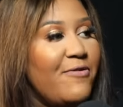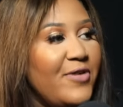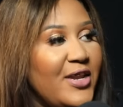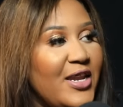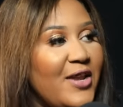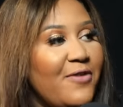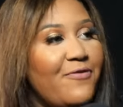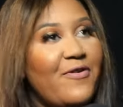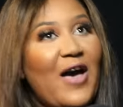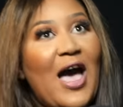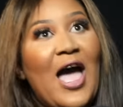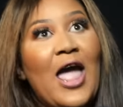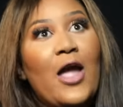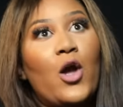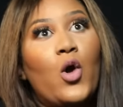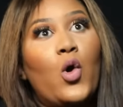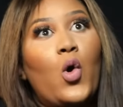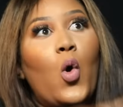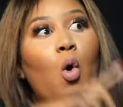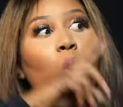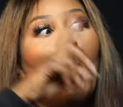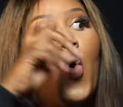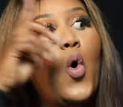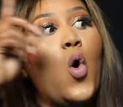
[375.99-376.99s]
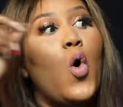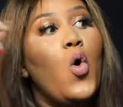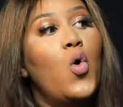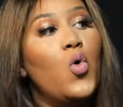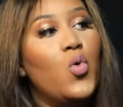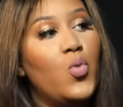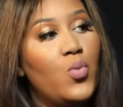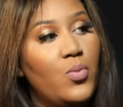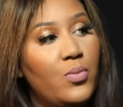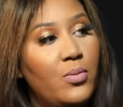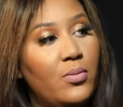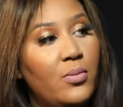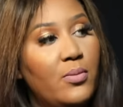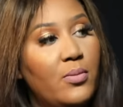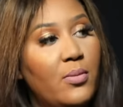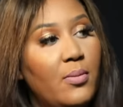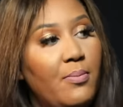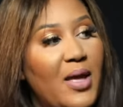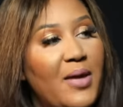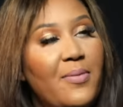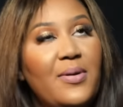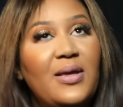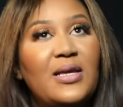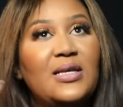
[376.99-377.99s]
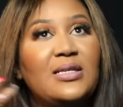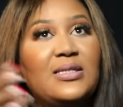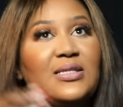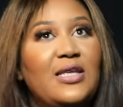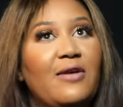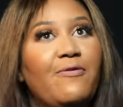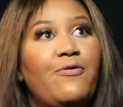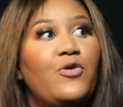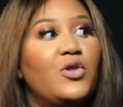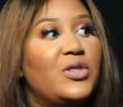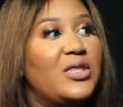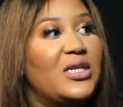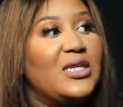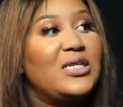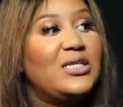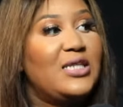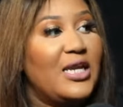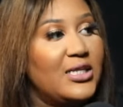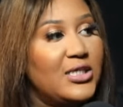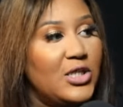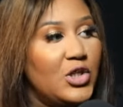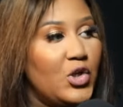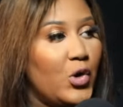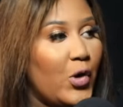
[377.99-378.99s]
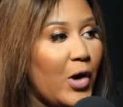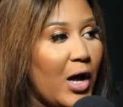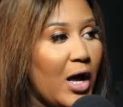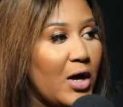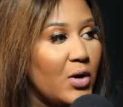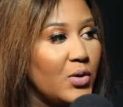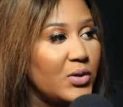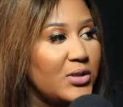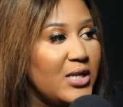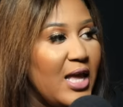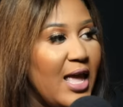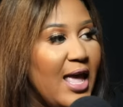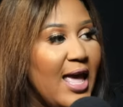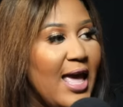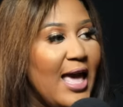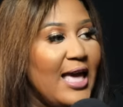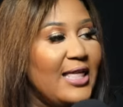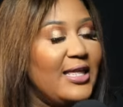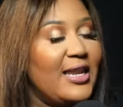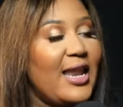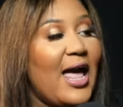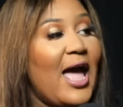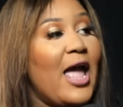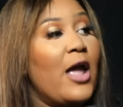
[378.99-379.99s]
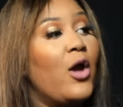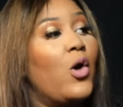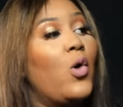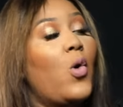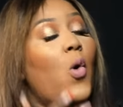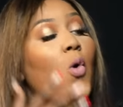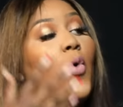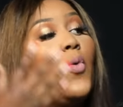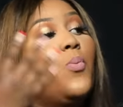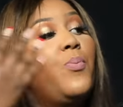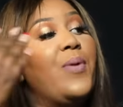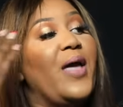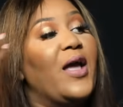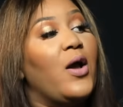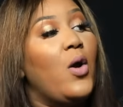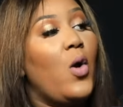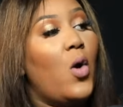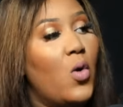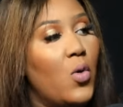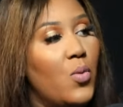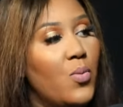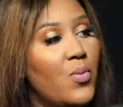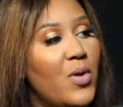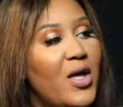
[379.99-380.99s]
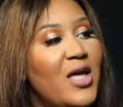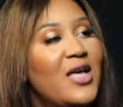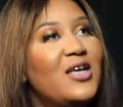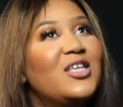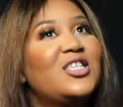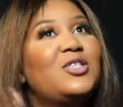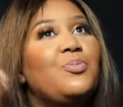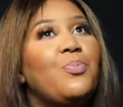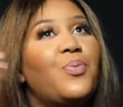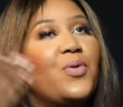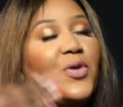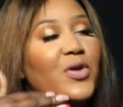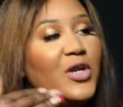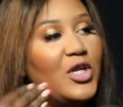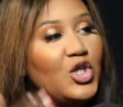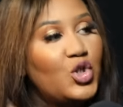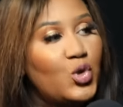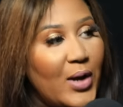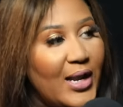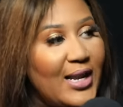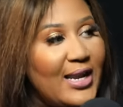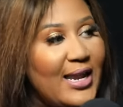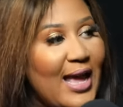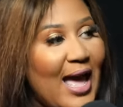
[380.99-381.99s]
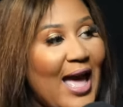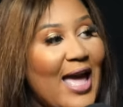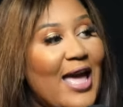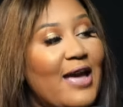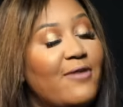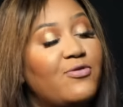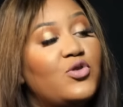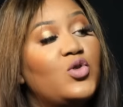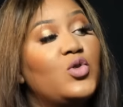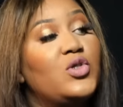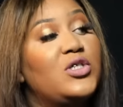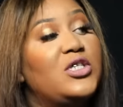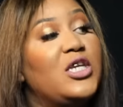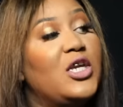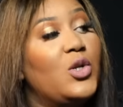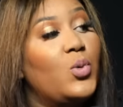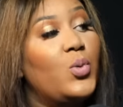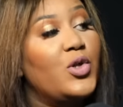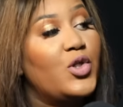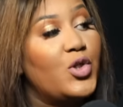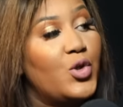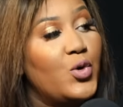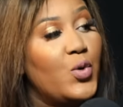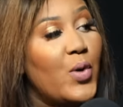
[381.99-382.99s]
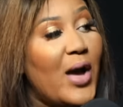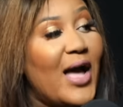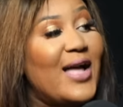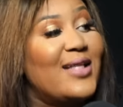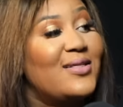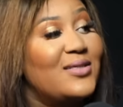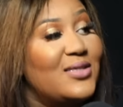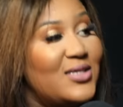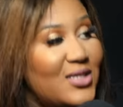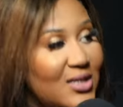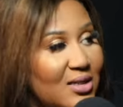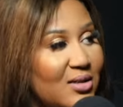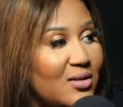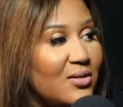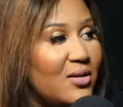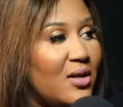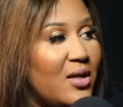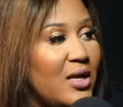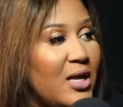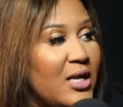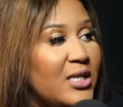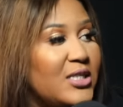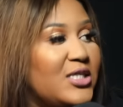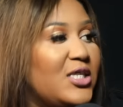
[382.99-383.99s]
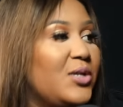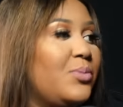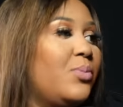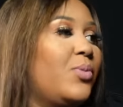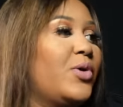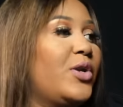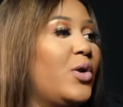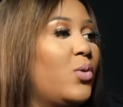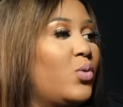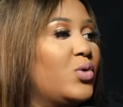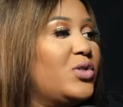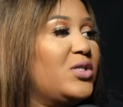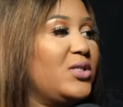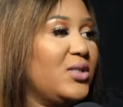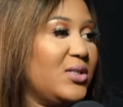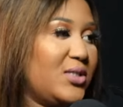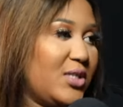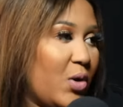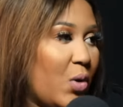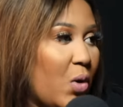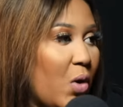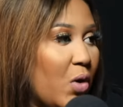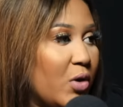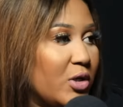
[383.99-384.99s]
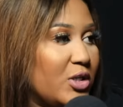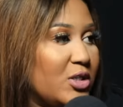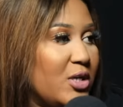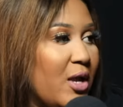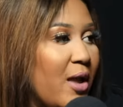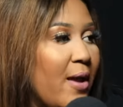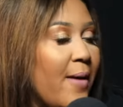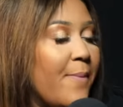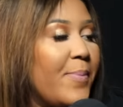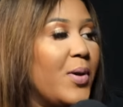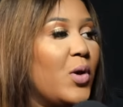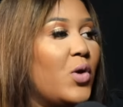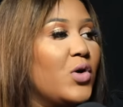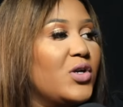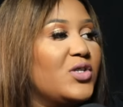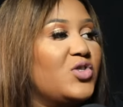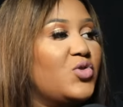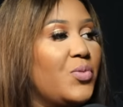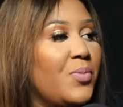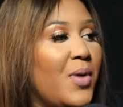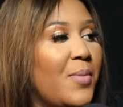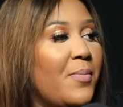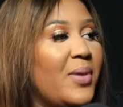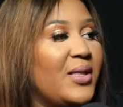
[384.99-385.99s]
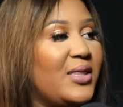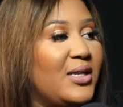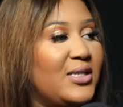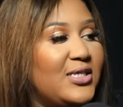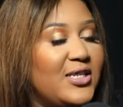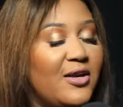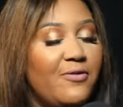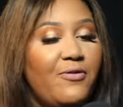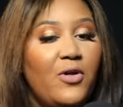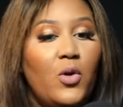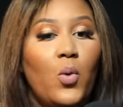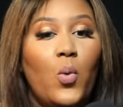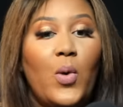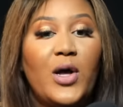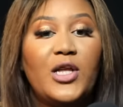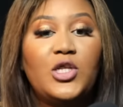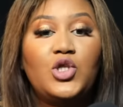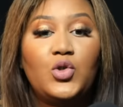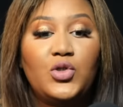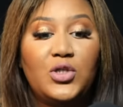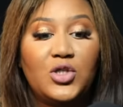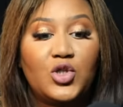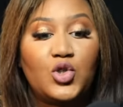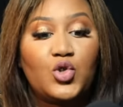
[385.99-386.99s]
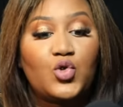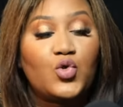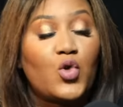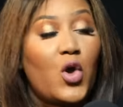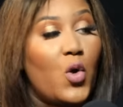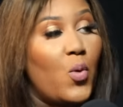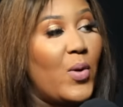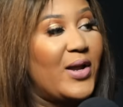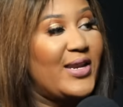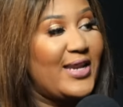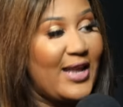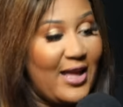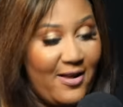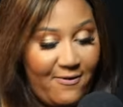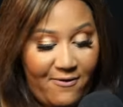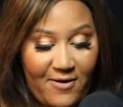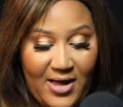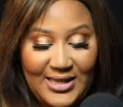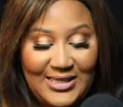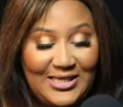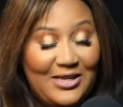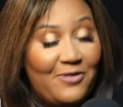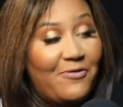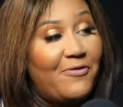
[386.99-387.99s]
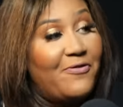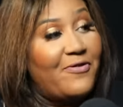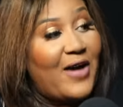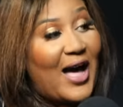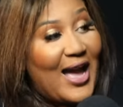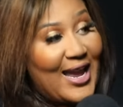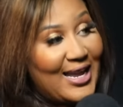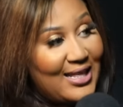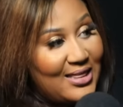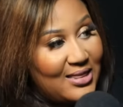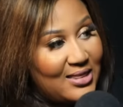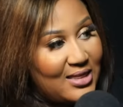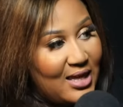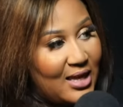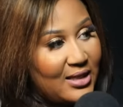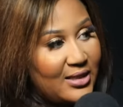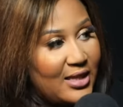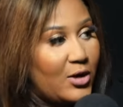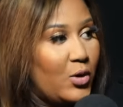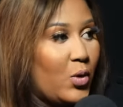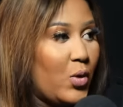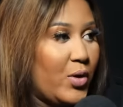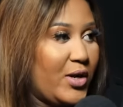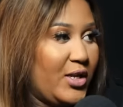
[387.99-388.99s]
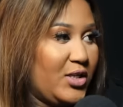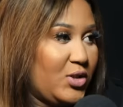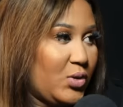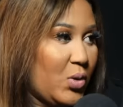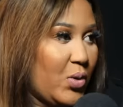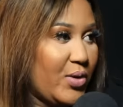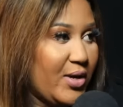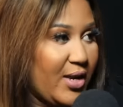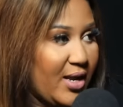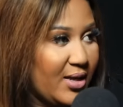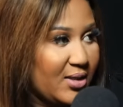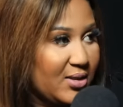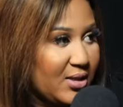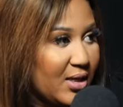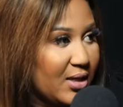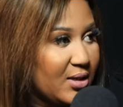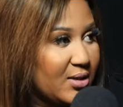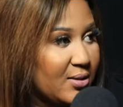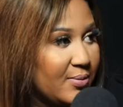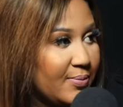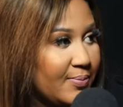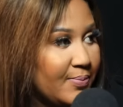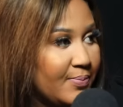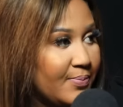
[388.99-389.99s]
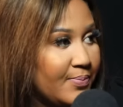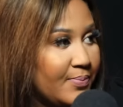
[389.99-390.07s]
Even if I go home, maybe he's there for 3 days in your house, and then I go back home, spiritually, I have to deal with you until sinibona ukuthi nise court. Because remember, the devil wants to destroy whatever divine thing that God has connected.